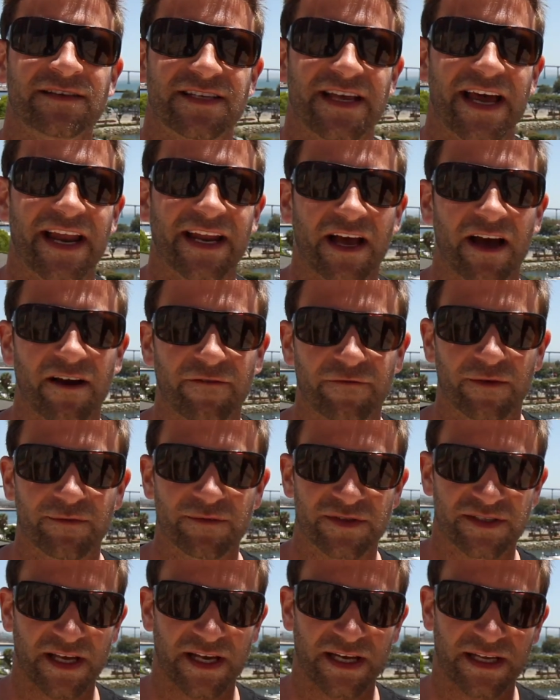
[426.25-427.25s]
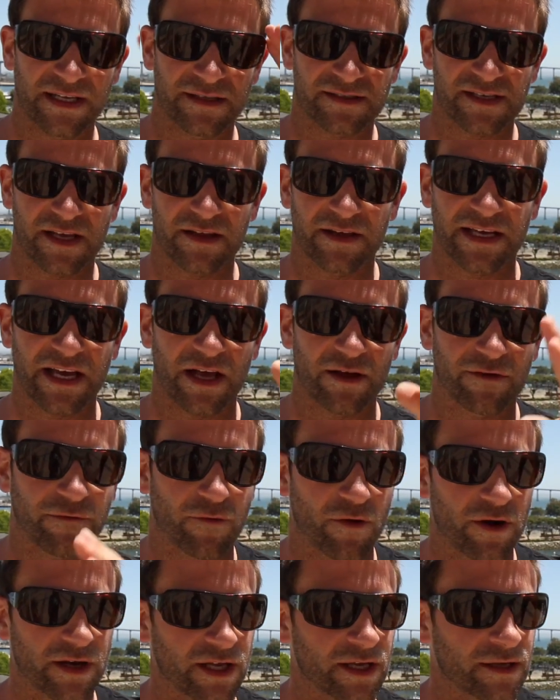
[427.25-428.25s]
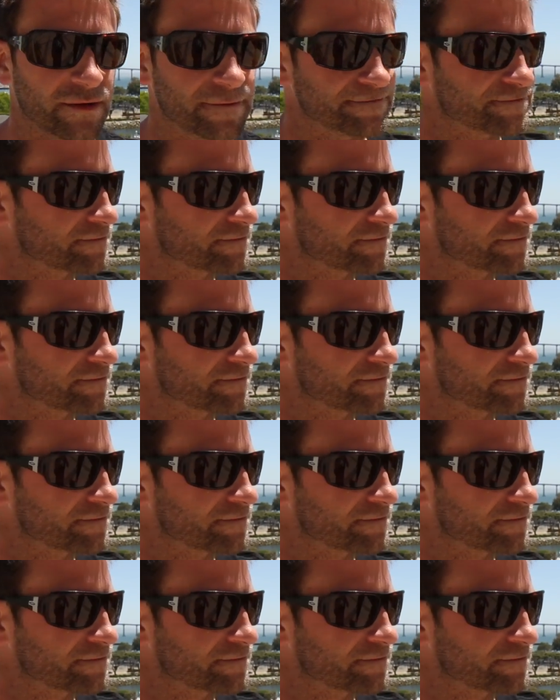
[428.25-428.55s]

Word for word: signing off from sunny Southern California,